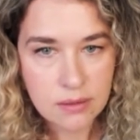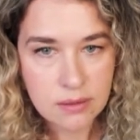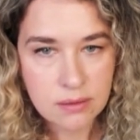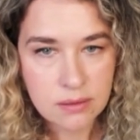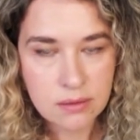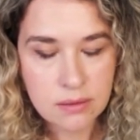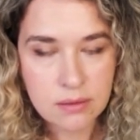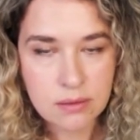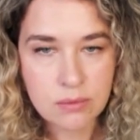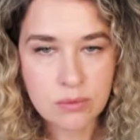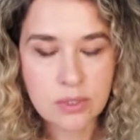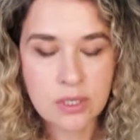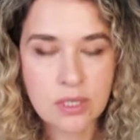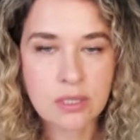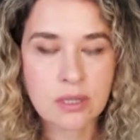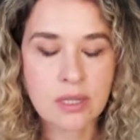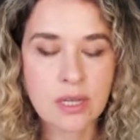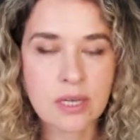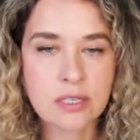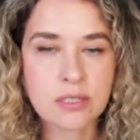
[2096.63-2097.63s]
We can
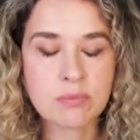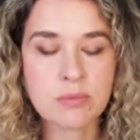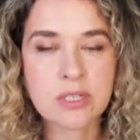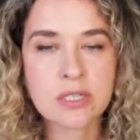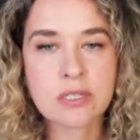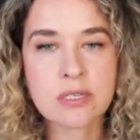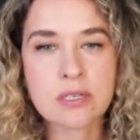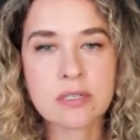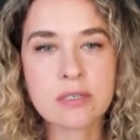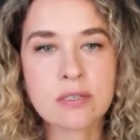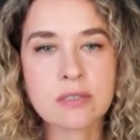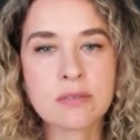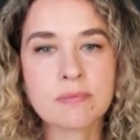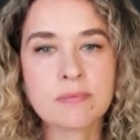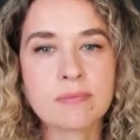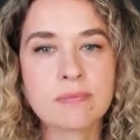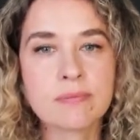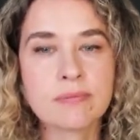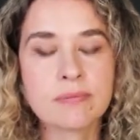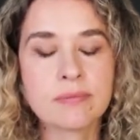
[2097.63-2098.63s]
light mix it
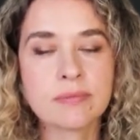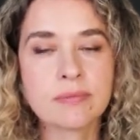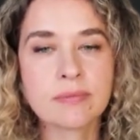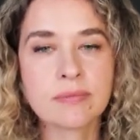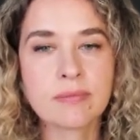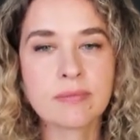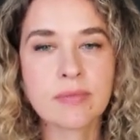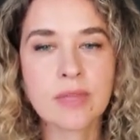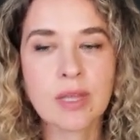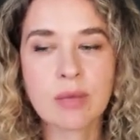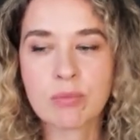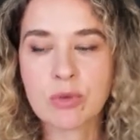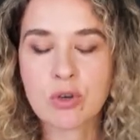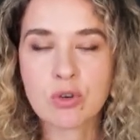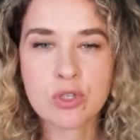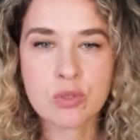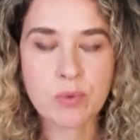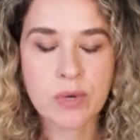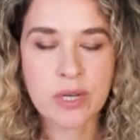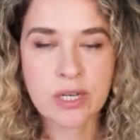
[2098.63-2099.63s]
because
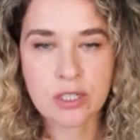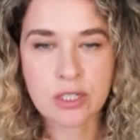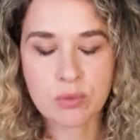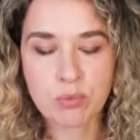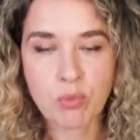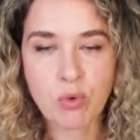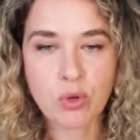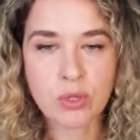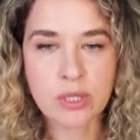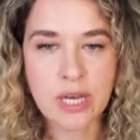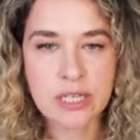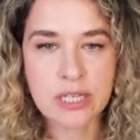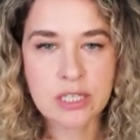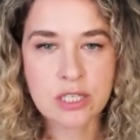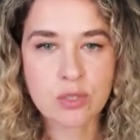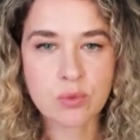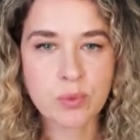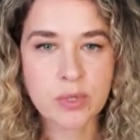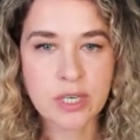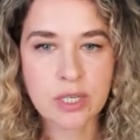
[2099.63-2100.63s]
we added more light, so we
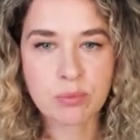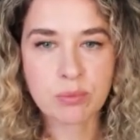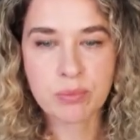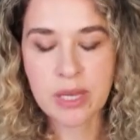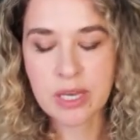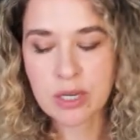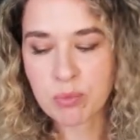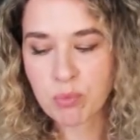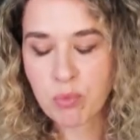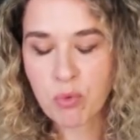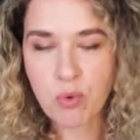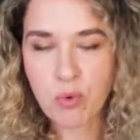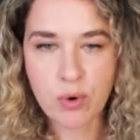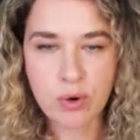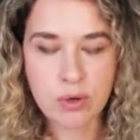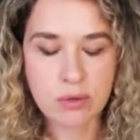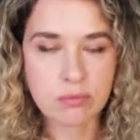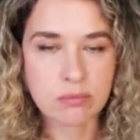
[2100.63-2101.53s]
can make more